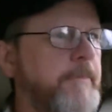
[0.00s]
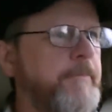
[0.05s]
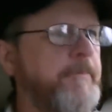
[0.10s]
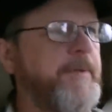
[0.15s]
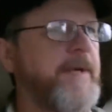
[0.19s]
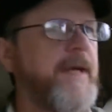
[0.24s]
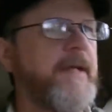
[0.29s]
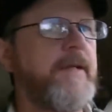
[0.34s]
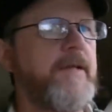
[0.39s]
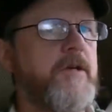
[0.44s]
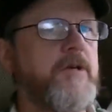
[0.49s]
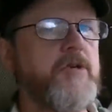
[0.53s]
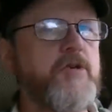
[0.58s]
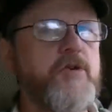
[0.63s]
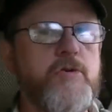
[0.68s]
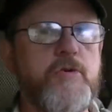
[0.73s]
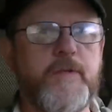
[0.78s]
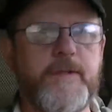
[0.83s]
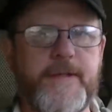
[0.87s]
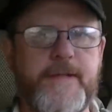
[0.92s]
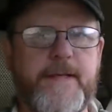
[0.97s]

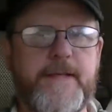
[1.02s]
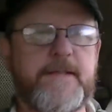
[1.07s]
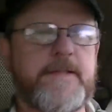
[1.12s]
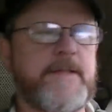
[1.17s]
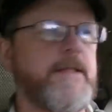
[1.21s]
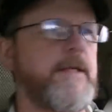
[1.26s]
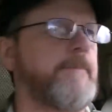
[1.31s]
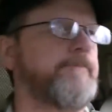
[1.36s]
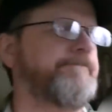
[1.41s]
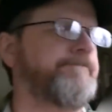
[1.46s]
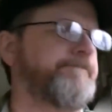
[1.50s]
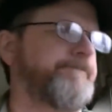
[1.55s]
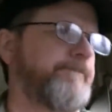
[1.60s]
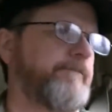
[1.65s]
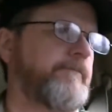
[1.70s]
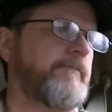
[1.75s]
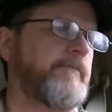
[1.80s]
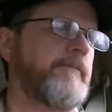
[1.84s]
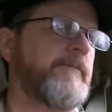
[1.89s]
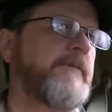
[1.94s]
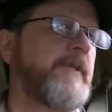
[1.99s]
Petco to get some
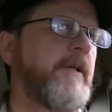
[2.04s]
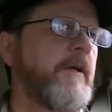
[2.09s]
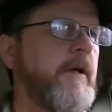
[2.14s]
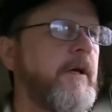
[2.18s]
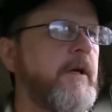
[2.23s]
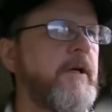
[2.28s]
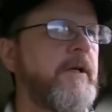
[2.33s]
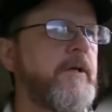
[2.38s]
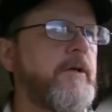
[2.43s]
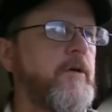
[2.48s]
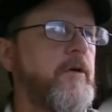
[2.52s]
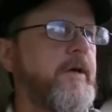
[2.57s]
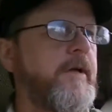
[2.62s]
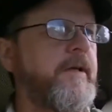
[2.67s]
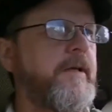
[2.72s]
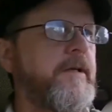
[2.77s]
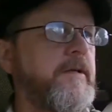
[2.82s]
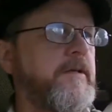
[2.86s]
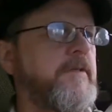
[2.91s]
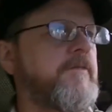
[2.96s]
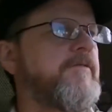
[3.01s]

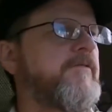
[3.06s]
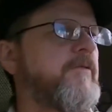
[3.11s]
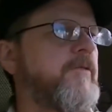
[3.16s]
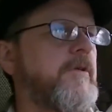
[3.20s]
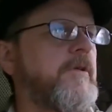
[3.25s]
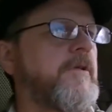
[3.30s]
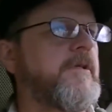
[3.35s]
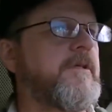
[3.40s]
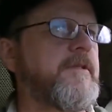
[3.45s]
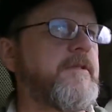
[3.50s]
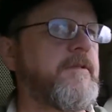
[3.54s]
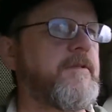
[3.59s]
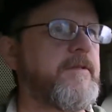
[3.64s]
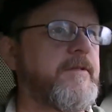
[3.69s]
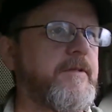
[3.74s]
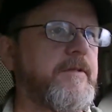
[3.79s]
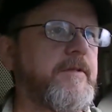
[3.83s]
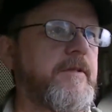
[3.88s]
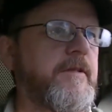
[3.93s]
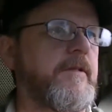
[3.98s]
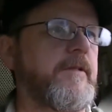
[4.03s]
crickets for the
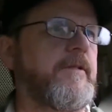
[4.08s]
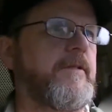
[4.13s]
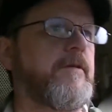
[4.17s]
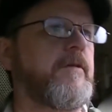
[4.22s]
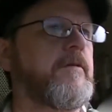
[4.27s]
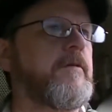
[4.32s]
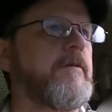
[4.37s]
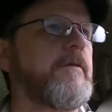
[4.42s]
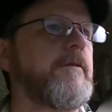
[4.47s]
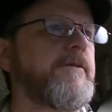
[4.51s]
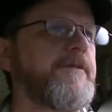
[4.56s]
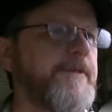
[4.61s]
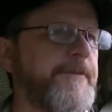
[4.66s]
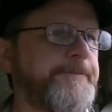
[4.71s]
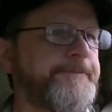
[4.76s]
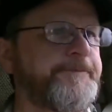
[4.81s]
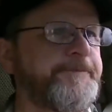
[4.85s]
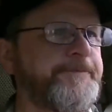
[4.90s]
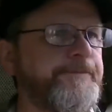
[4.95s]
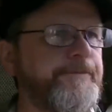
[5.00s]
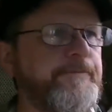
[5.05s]
lizards and the turtles.
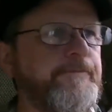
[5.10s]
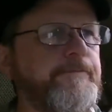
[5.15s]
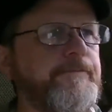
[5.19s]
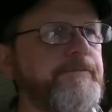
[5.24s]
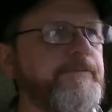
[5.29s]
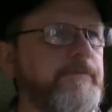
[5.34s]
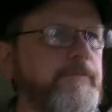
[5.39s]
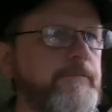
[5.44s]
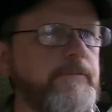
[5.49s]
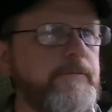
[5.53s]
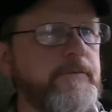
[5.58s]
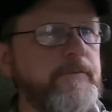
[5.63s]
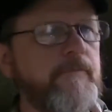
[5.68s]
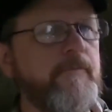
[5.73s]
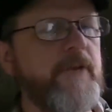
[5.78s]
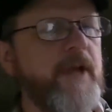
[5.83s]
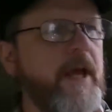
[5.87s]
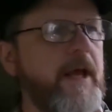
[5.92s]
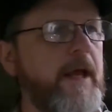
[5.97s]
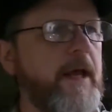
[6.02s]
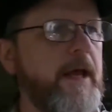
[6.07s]

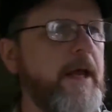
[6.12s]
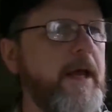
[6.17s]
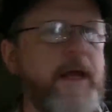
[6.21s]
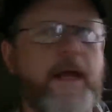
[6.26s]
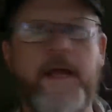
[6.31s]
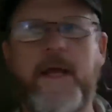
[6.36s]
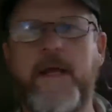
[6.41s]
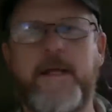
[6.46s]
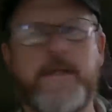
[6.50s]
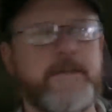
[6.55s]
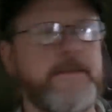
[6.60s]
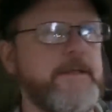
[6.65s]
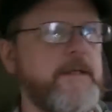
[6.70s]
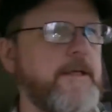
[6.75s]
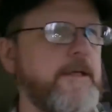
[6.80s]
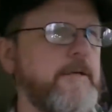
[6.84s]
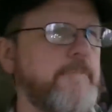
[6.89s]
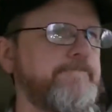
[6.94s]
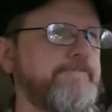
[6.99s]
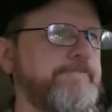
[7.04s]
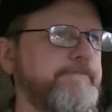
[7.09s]
And
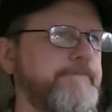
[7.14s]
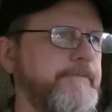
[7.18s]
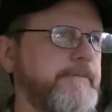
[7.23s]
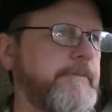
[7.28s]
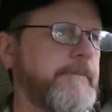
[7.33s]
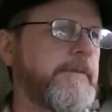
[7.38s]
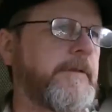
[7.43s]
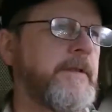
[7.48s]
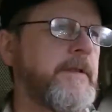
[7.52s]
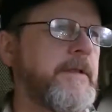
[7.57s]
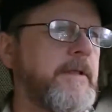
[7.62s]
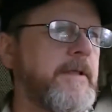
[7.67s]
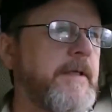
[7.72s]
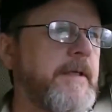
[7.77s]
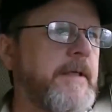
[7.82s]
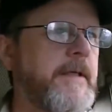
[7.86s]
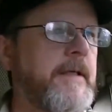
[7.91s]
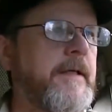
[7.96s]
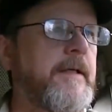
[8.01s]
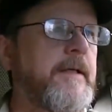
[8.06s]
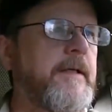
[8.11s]

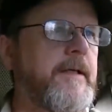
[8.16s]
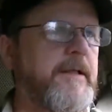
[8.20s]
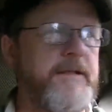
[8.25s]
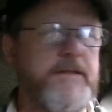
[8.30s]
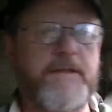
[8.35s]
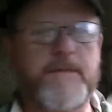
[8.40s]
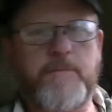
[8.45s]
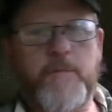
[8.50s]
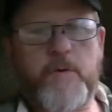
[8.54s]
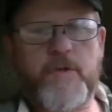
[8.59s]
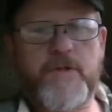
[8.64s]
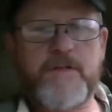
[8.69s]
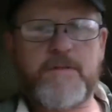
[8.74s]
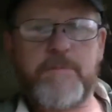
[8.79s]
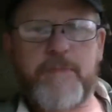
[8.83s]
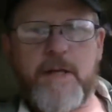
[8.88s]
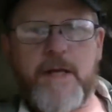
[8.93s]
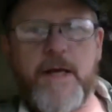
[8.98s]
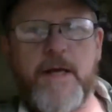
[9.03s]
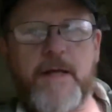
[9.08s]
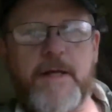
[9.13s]
um, get some more
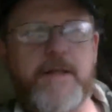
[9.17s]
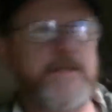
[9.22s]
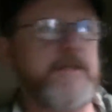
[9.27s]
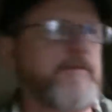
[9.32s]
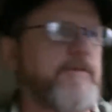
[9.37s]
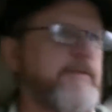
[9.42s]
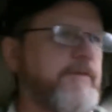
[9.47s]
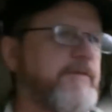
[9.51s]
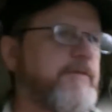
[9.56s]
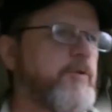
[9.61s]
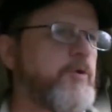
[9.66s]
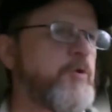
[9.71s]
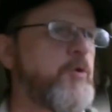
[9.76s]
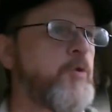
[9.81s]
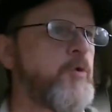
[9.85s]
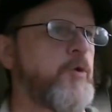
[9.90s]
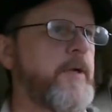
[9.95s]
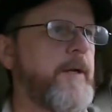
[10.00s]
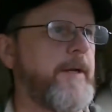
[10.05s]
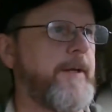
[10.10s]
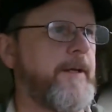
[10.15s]
supplies for
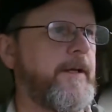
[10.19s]
food.